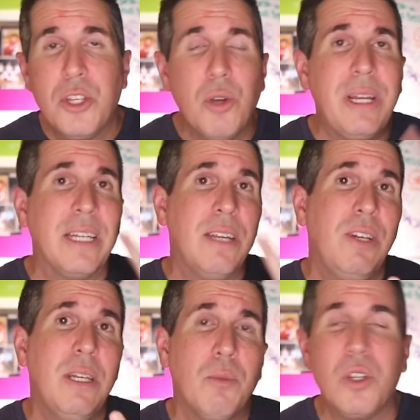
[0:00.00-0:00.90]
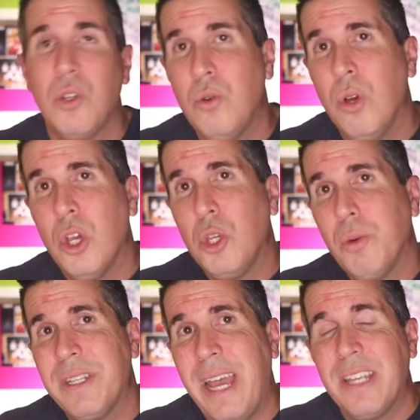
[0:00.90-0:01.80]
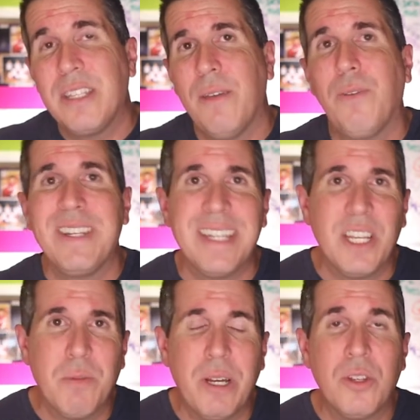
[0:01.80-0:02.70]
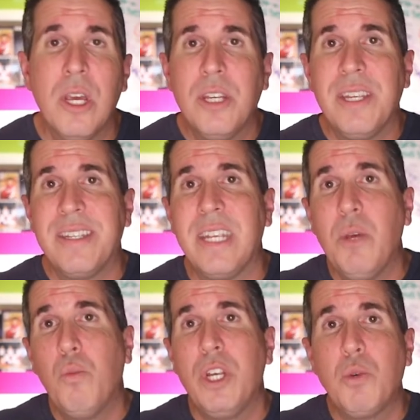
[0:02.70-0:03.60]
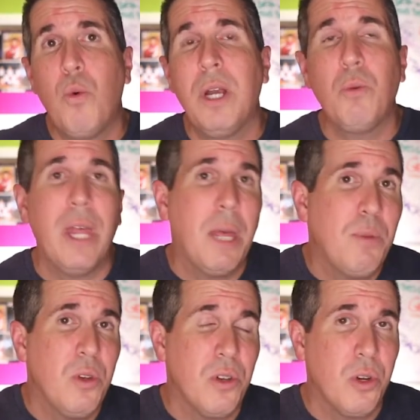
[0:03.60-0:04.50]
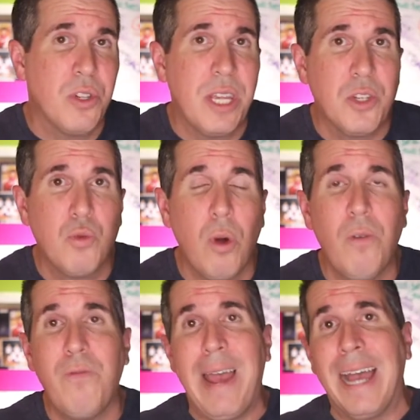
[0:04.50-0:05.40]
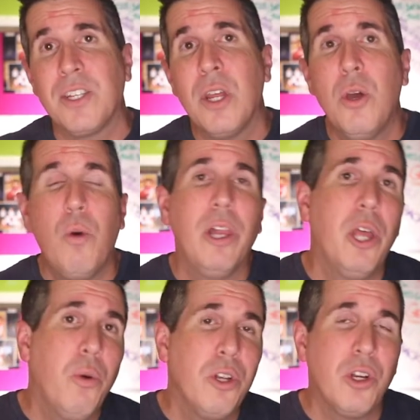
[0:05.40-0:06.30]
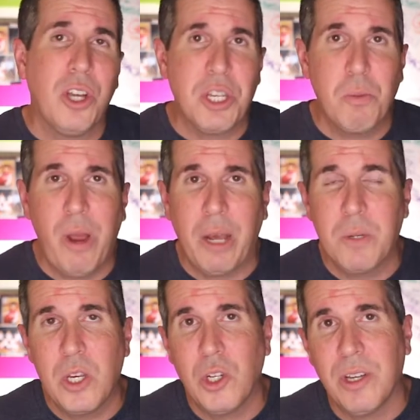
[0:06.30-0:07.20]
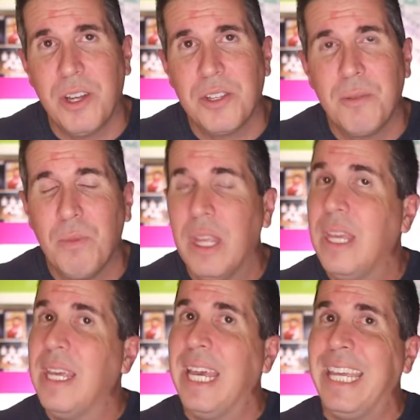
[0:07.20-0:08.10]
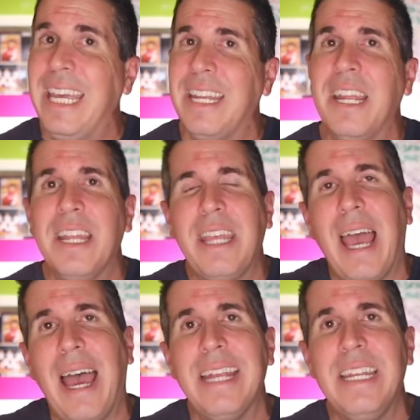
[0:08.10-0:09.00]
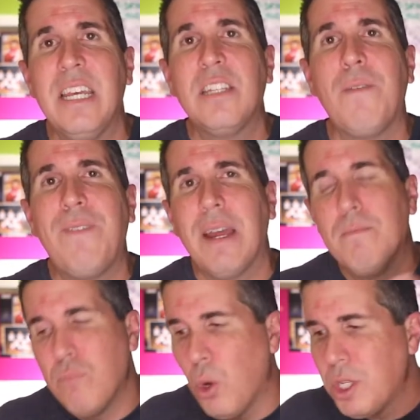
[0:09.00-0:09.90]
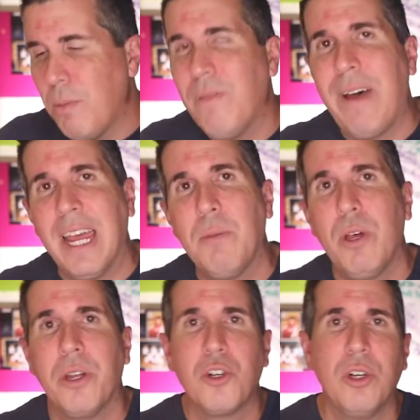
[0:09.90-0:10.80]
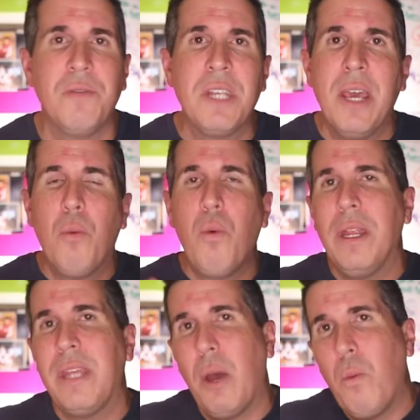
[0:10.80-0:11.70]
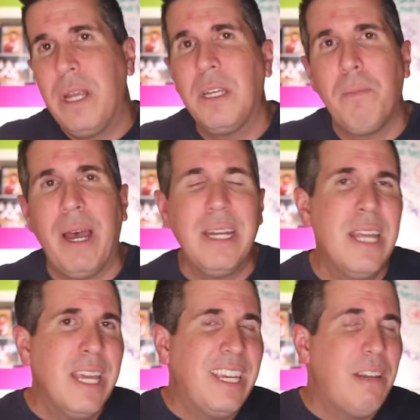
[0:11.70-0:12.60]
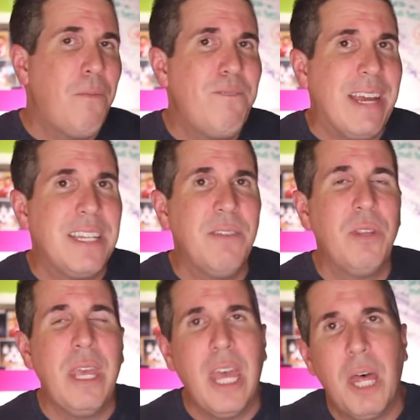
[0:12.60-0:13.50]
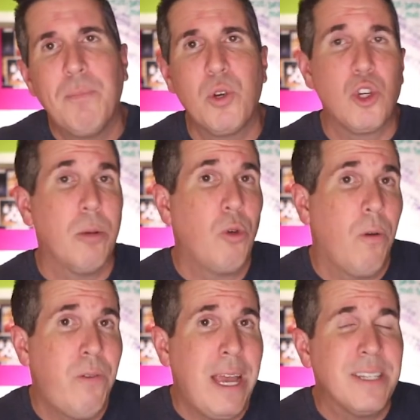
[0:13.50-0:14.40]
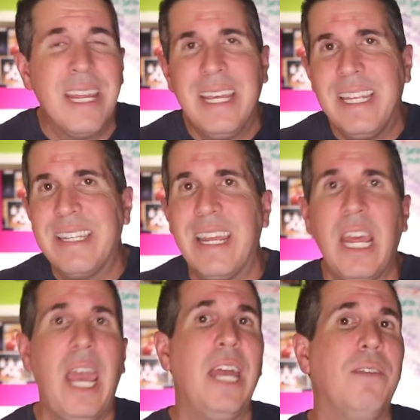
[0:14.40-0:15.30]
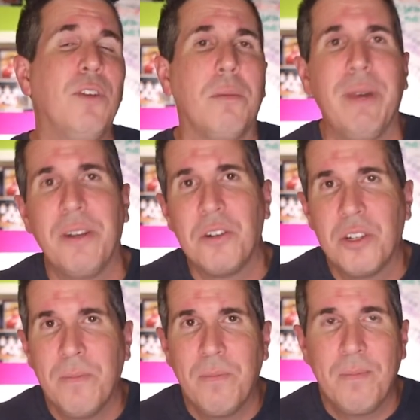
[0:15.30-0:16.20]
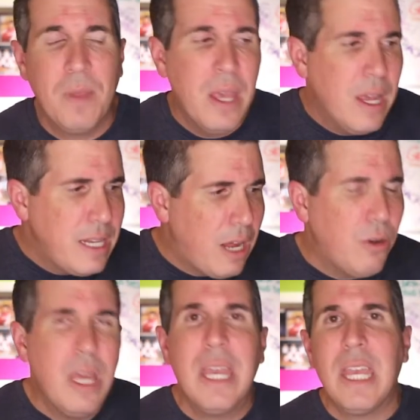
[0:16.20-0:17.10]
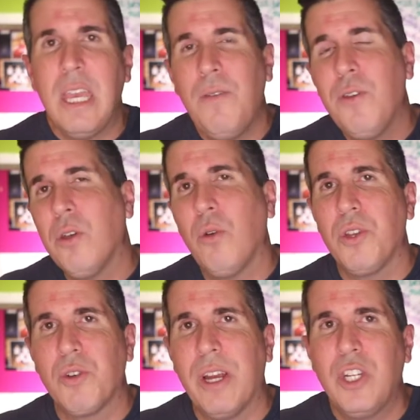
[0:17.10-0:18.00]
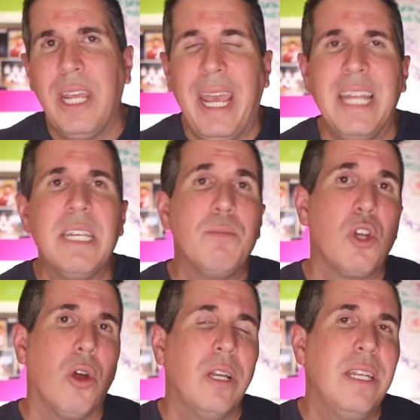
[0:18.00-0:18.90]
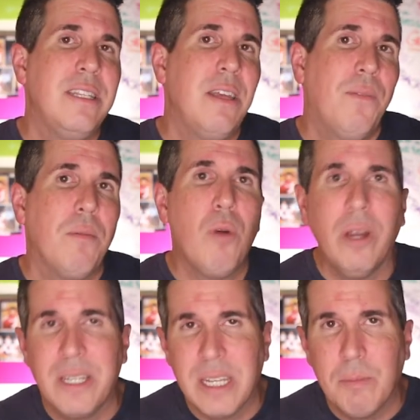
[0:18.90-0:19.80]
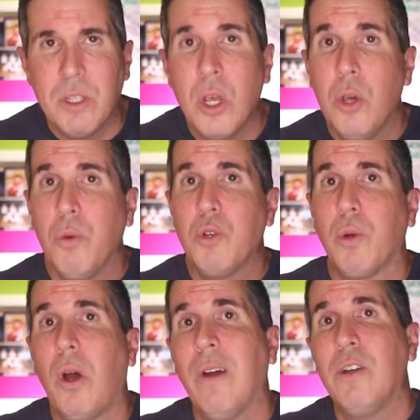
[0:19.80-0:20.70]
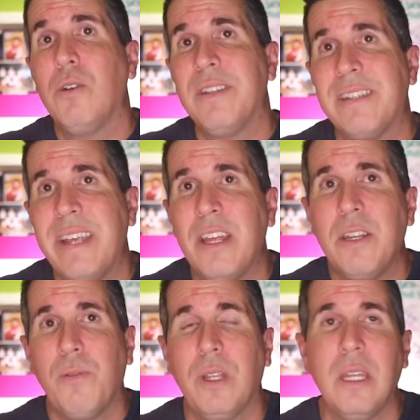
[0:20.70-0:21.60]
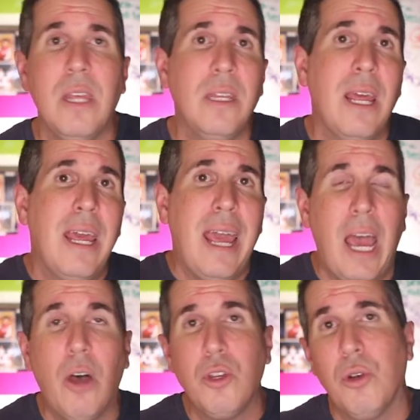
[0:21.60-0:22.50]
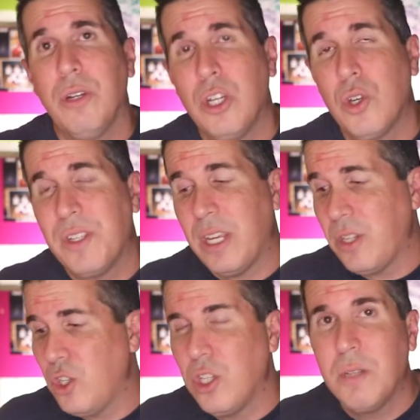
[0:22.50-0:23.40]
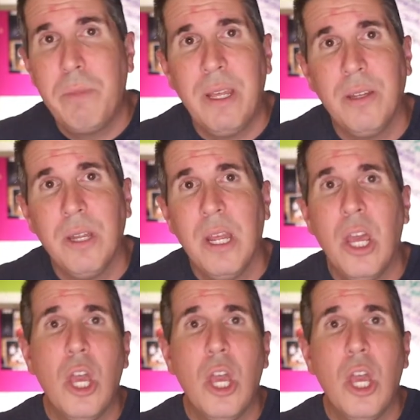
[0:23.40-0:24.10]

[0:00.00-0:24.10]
So in activity number 2, you will test different sales models to see which one will help your sales grow fast while lowering your customer acquisition costs. Again, the idea is to find multiple viable alternatives that when combined can effectively help your startup grow fast and stay ahead of your competitors. Now, if your growth strategy ends up targeting different market segments which require you to sell differently than how your initial sales engine is built,